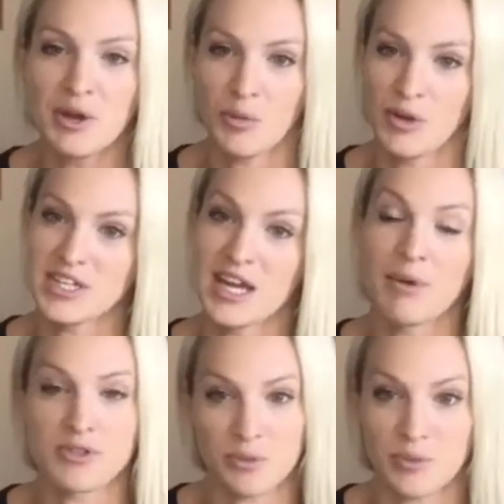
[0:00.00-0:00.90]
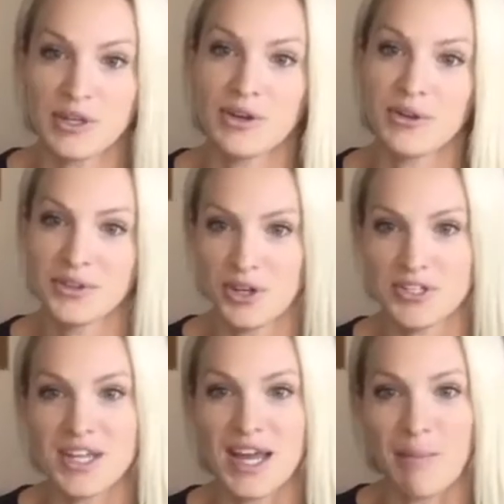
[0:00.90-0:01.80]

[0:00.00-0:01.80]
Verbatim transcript: Wednesday I post a reel, Thursday I